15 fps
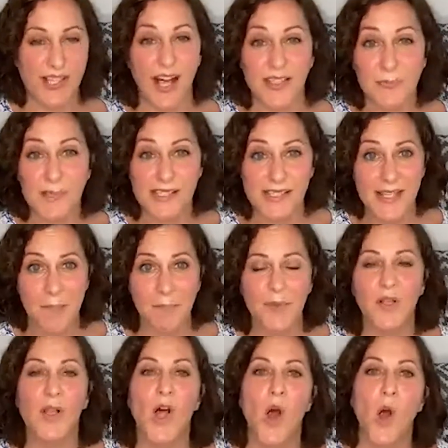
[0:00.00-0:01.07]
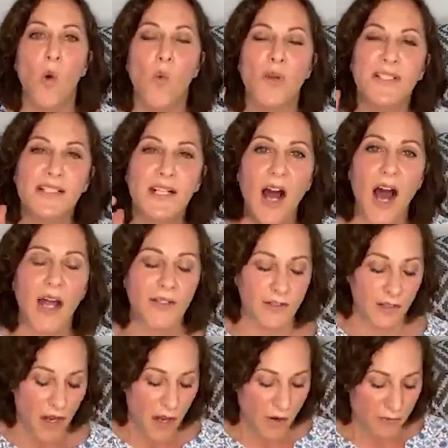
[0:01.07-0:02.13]
Solomon's temple was
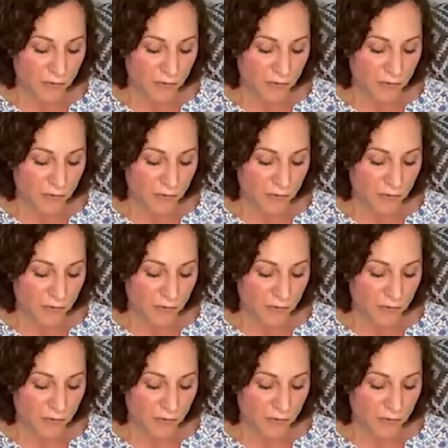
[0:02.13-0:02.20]
gotten